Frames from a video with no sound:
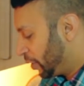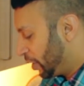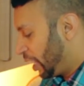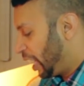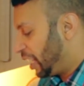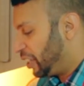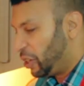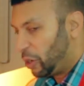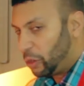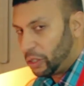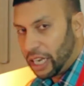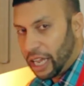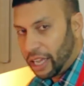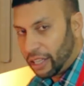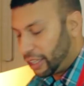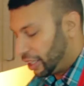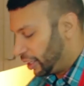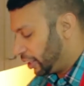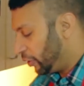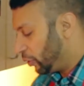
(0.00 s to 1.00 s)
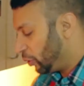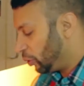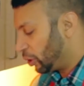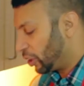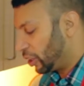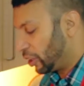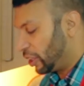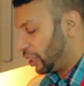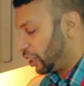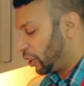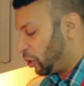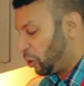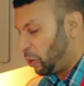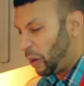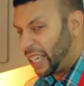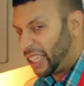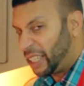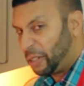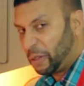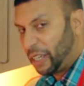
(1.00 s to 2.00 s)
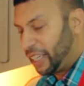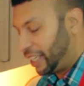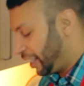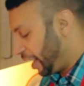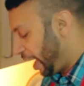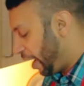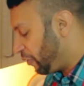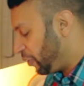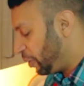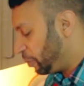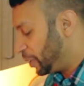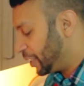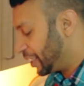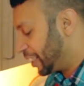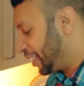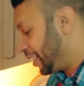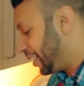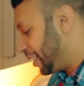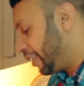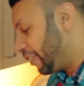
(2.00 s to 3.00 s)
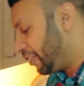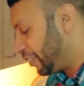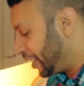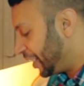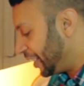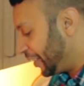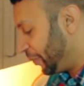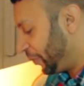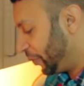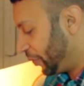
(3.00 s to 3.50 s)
And no doubt they're all gonna go anyway. Everybody's gonna love it.